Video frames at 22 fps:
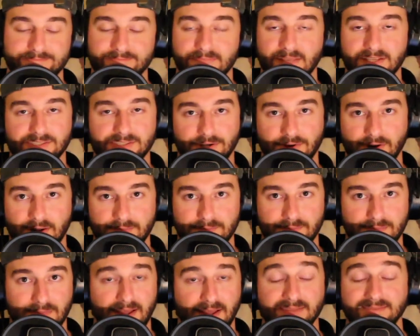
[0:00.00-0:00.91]
It's a
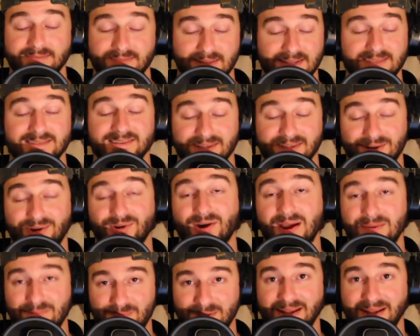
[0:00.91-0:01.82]

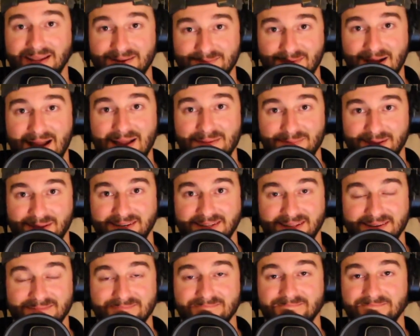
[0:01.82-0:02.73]
great pick, in my
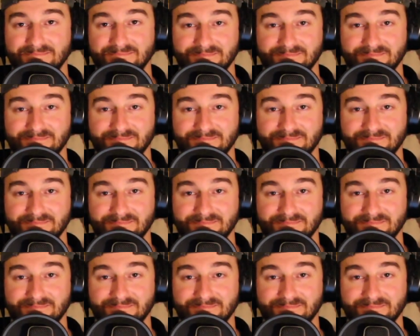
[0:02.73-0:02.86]
opinion,